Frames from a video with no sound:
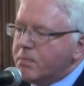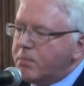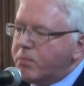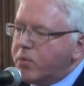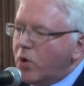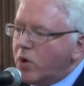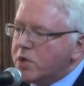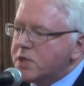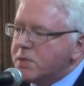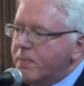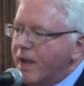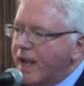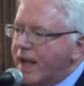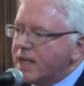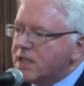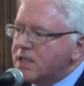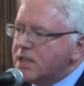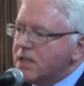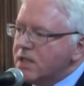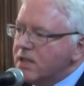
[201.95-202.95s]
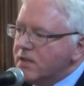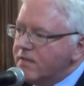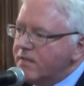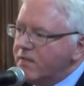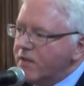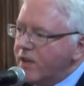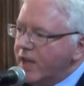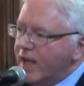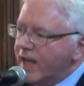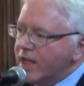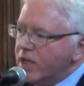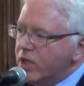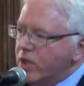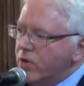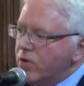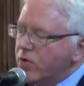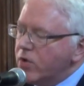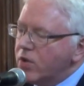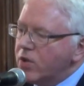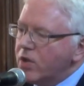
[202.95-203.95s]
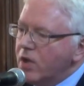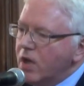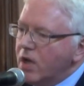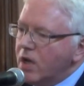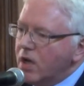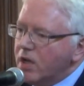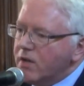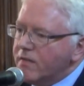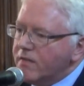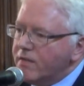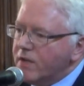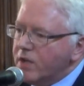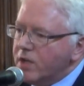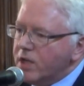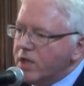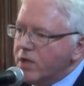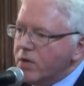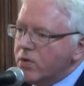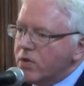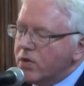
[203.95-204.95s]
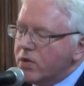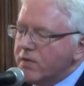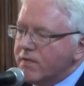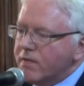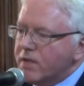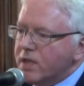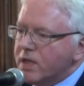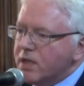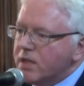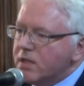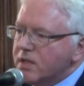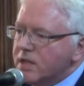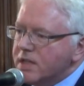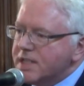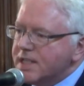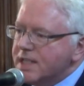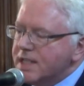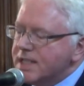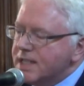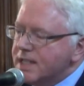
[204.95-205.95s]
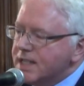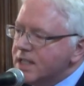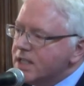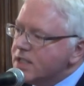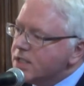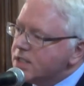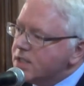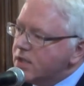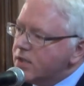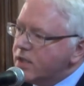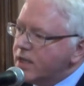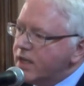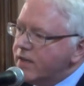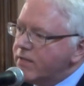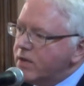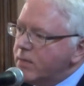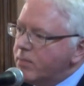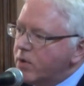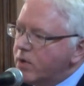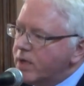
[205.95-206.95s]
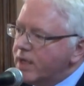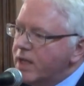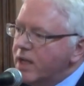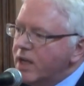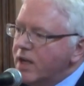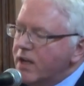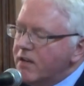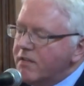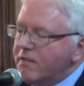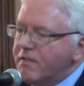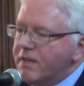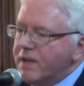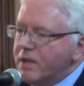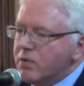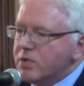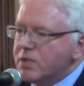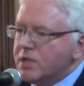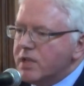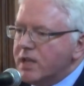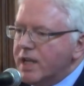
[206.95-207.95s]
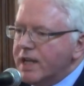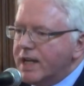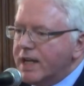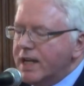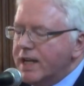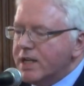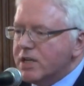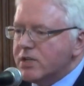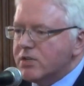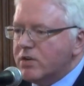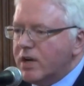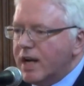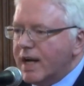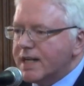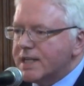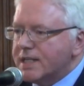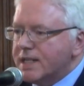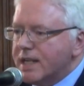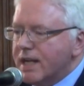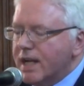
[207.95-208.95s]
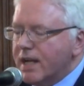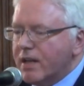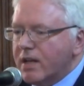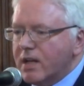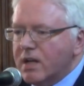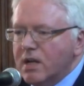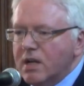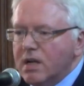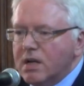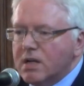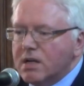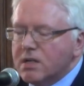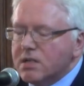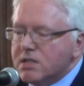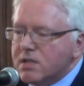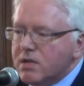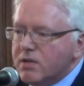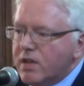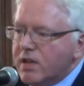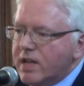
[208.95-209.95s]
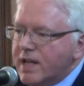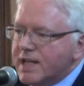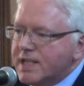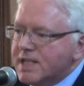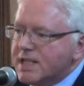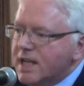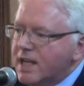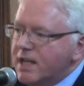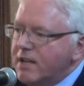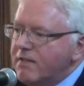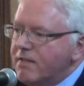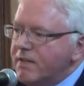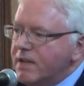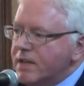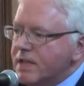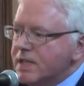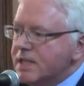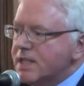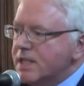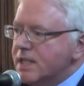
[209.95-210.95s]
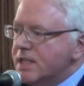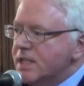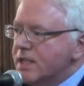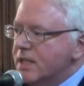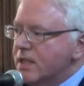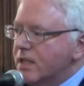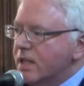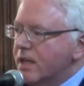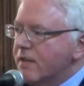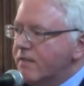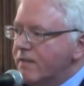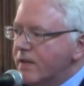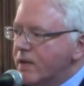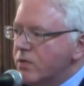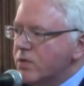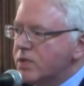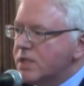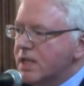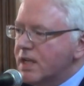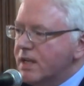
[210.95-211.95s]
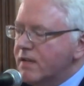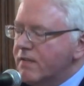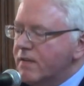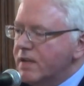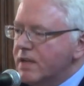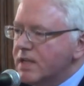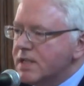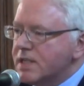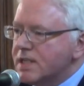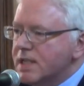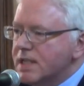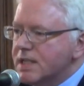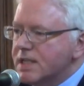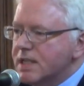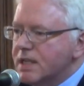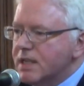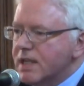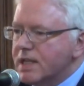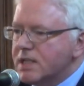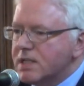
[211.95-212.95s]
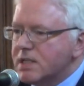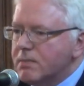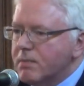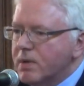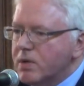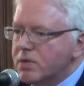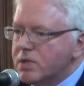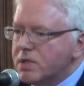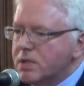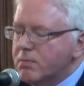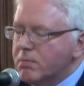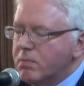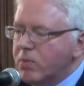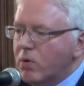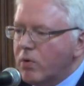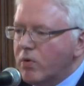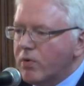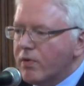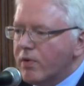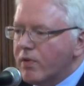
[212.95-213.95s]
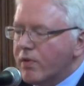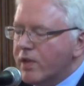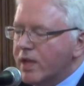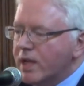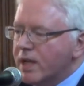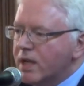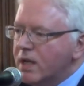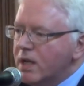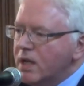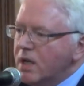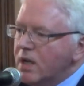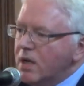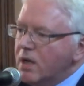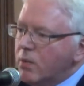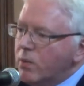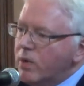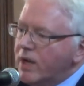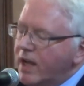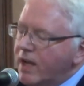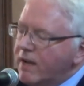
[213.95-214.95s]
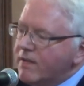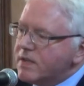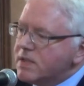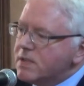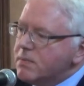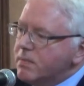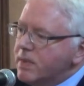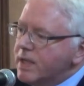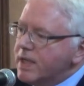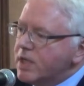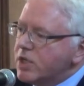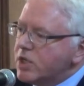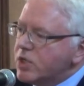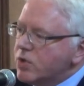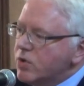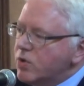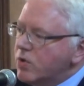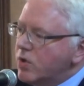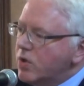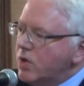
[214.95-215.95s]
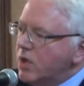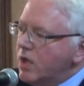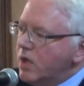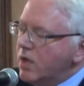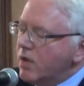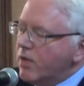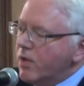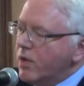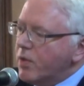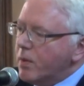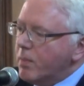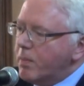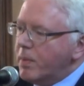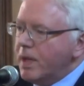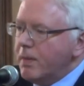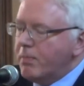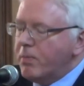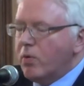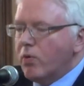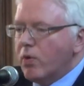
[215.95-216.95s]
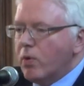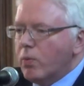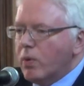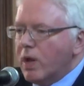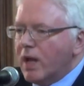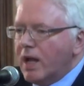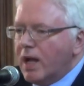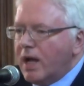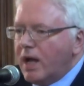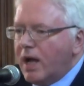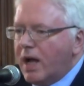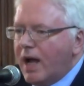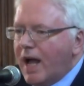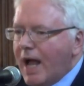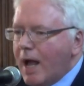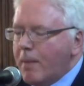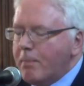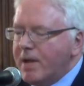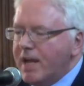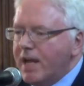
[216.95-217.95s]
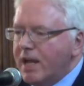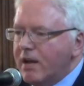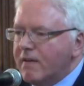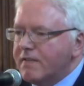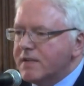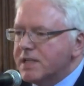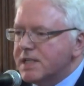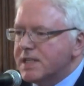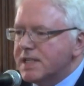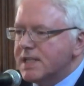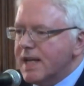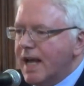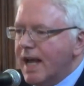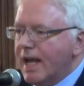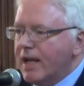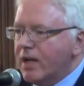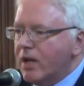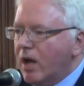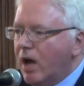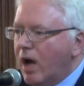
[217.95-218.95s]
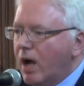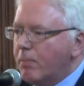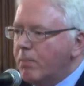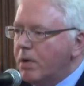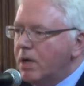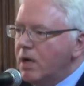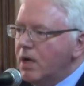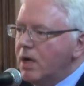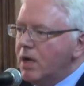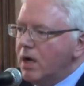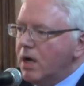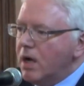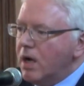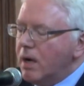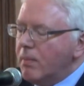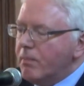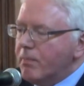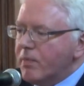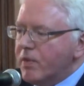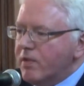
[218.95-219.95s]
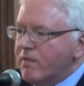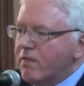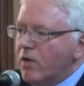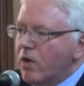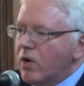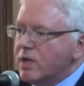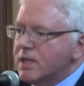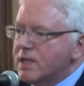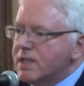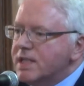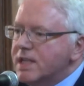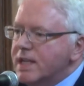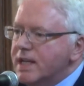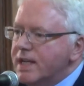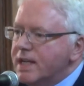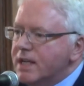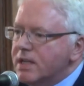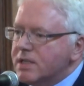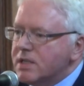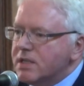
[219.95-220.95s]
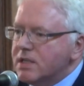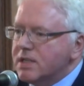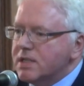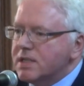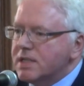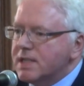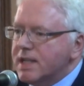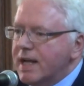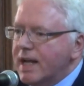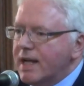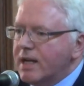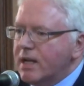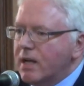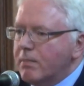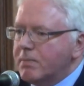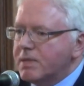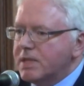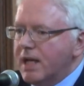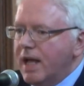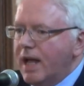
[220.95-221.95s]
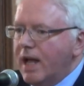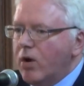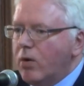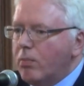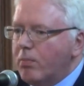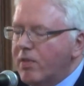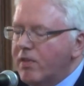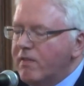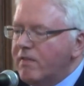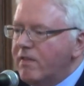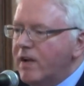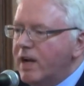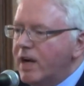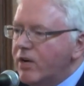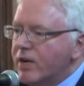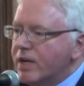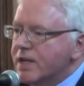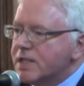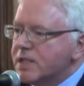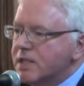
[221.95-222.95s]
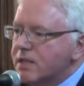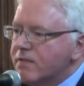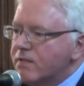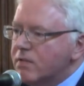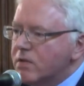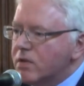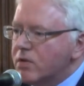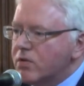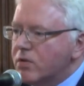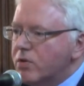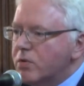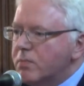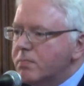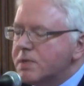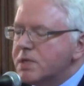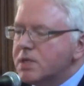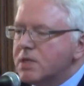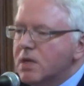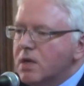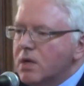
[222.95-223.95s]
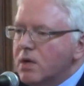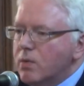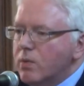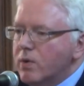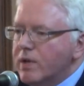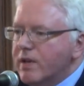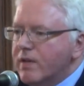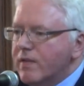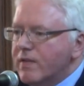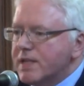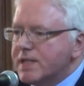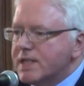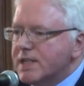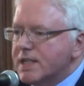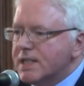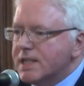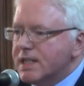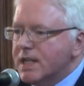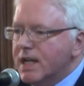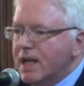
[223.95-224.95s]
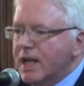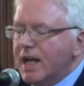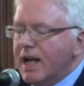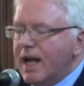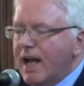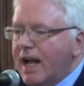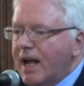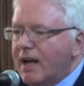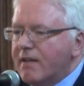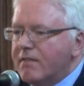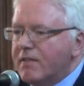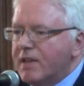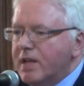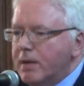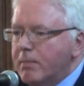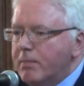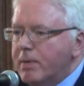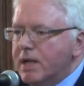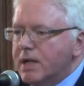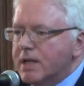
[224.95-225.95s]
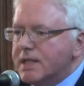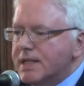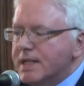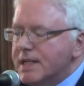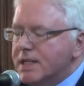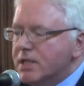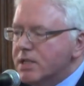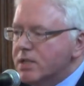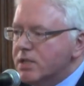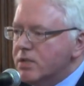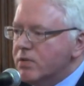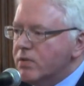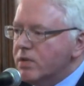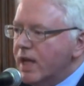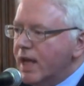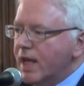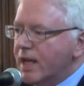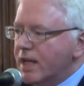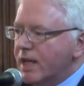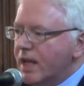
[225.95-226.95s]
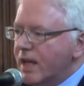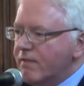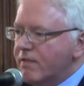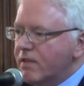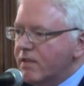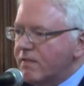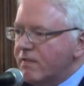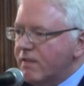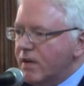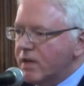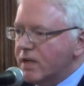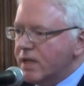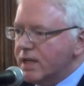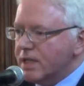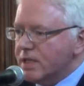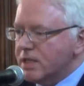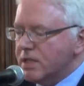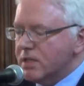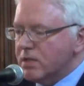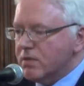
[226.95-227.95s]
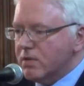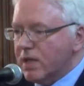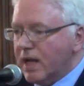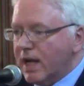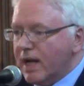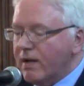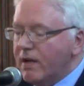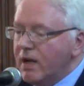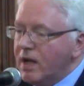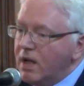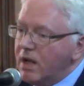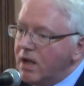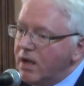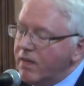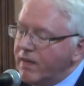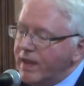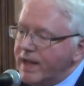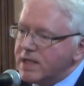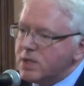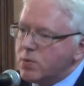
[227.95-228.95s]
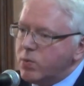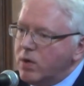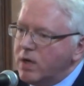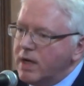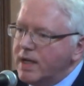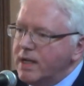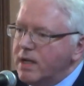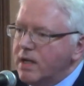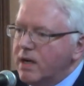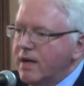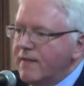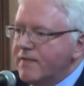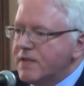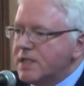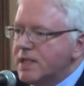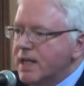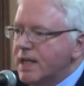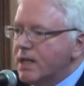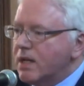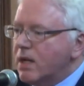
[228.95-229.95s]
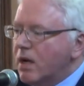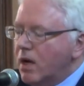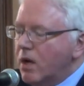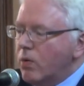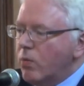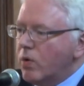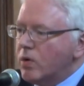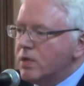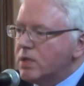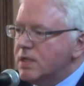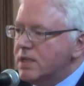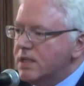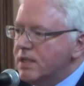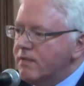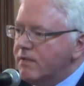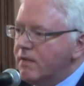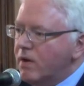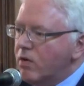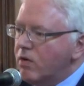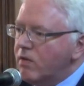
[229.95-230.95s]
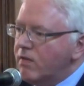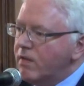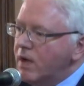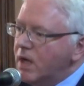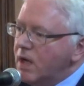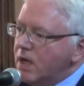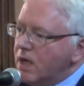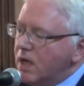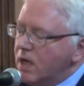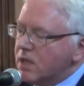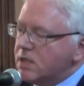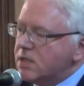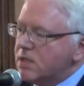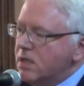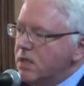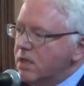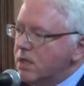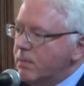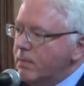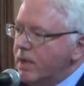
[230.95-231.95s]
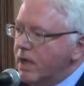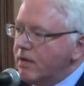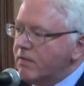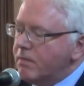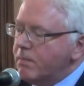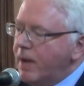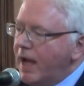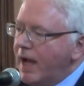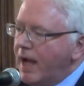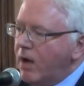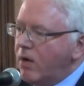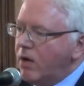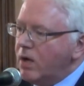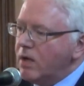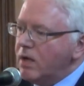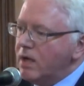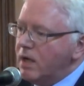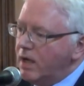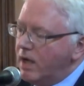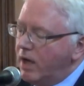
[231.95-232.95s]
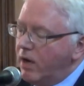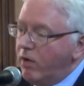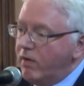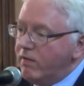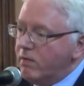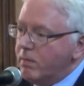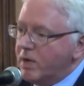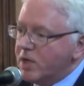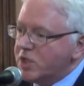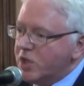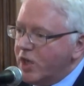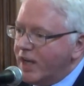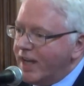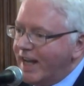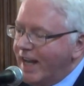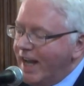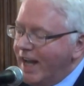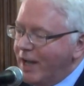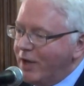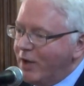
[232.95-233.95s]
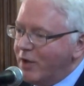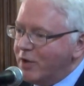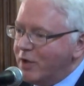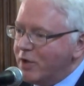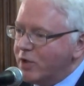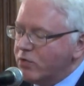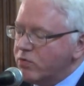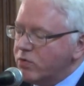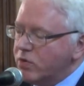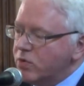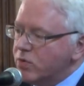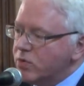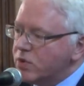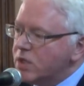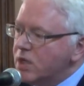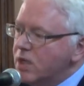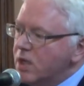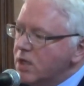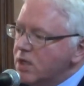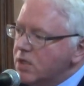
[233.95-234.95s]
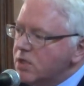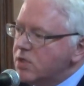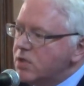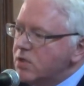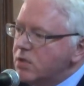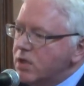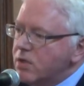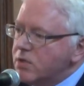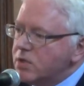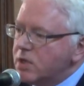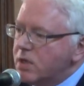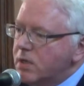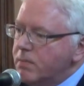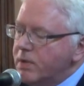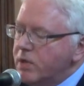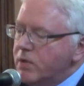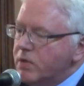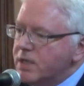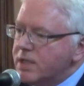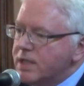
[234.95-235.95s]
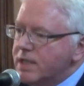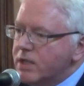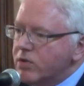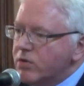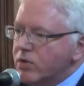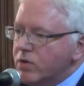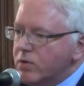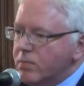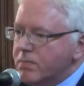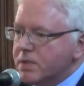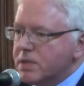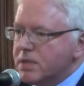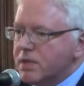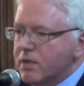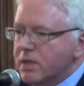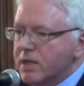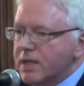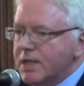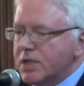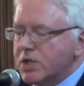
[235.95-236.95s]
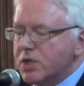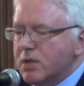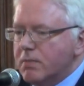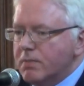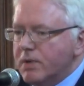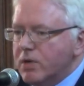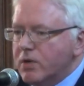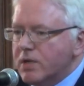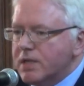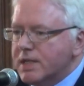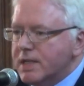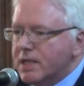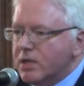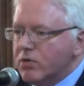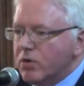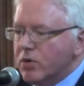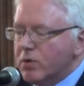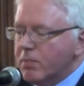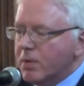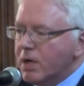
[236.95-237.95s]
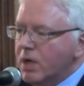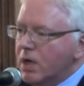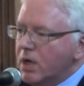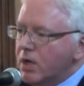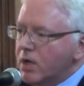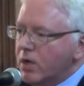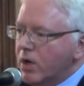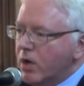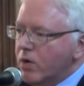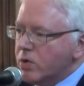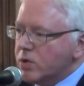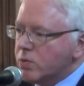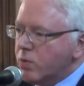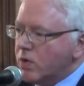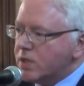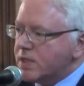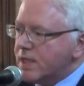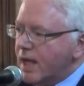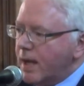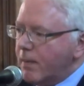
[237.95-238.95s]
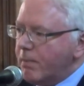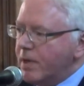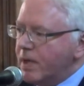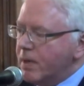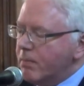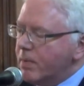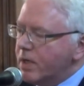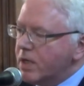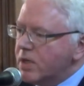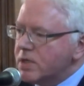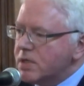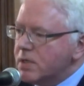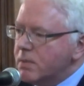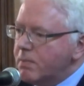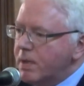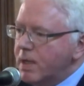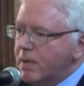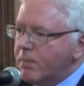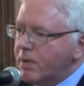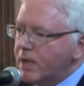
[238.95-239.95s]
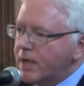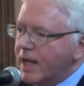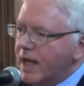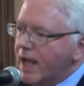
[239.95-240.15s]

prospect for their youth and for the youth of the city, so that everybody feels that they can interact together and so that they're safe in the city and they feel safe in the city. And that's the most important thing. We have to make sure that the people that were happy enough to stand up, the volunteers that stand up to help the various different groups within the city, have the ability to do that and have the funding to do that. And that's why I've said I want to devolve a certain amount of power, however much I can under the rules, to those community groups, so that each community group knows what's happening. Because the people in